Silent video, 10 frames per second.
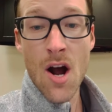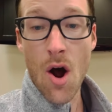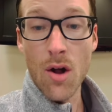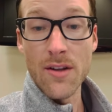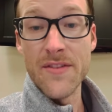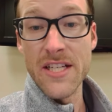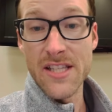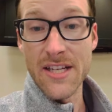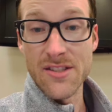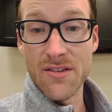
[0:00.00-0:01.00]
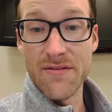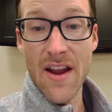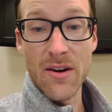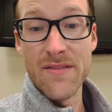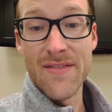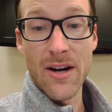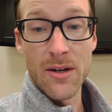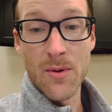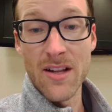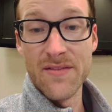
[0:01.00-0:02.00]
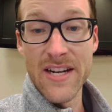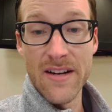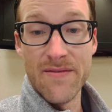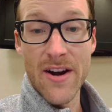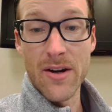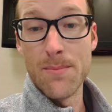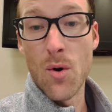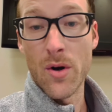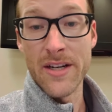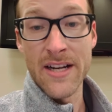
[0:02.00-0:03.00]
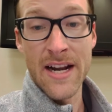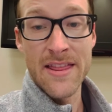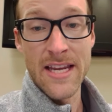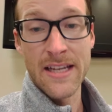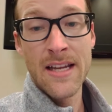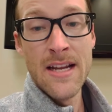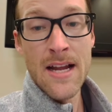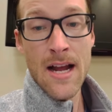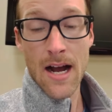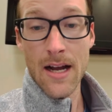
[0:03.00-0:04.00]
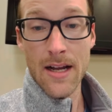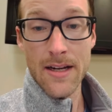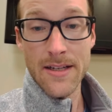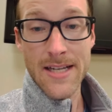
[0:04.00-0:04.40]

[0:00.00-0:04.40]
all of these things are very very relevant and very important and i think uh,